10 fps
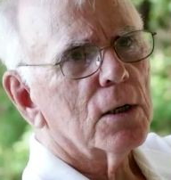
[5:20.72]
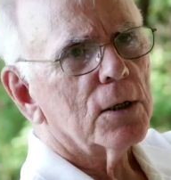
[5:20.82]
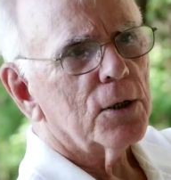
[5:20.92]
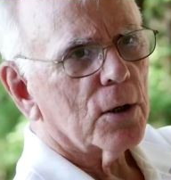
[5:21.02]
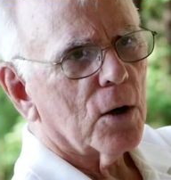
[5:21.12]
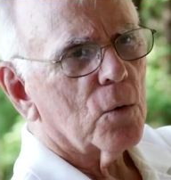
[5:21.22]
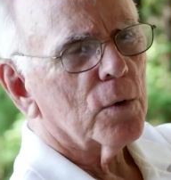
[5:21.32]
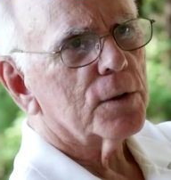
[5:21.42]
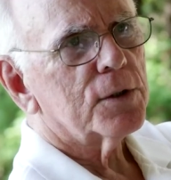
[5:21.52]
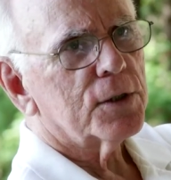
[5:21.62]
you know,
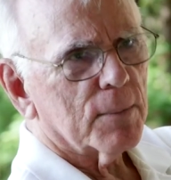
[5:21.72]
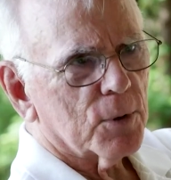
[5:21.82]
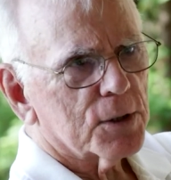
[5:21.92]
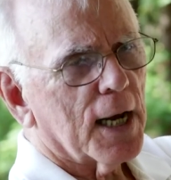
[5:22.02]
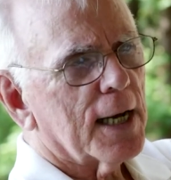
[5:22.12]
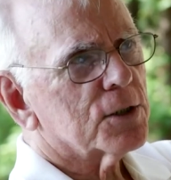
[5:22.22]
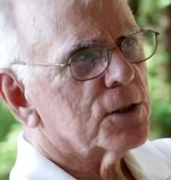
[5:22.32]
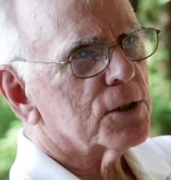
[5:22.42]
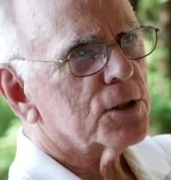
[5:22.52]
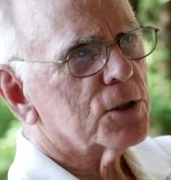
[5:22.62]
with timber
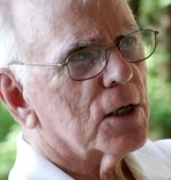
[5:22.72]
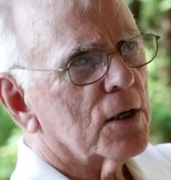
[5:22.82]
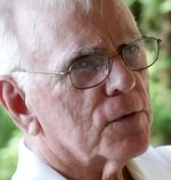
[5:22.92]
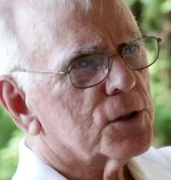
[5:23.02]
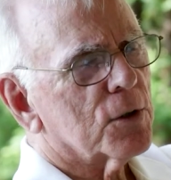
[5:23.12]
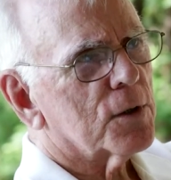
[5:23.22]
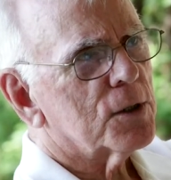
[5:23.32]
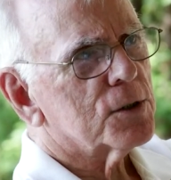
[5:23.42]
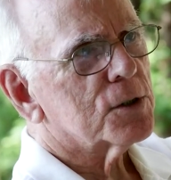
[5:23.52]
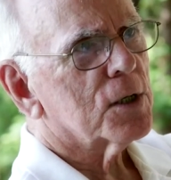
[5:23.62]
taxes and stuff. So
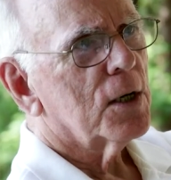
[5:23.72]
there's,